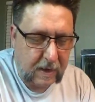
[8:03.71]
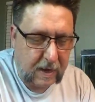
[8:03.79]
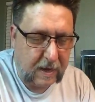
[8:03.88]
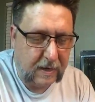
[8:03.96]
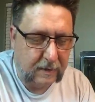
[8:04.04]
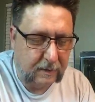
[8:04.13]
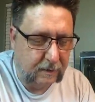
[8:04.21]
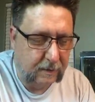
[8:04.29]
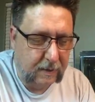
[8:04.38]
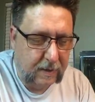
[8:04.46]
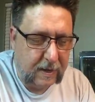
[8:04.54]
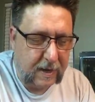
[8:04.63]
and it's
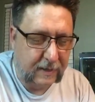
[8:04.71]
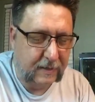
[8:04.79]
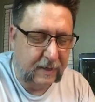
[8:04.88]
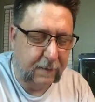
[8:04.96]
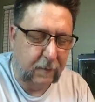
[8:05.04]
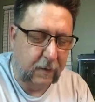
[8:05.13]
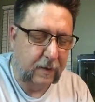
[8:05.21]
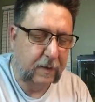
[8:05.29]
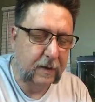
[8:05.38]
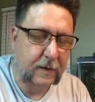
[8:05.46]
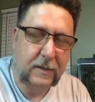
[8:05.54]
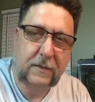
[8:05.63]
different, at
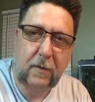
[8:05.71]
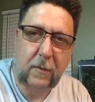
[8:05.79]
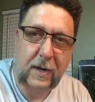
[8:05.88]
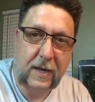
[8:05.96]
least for me.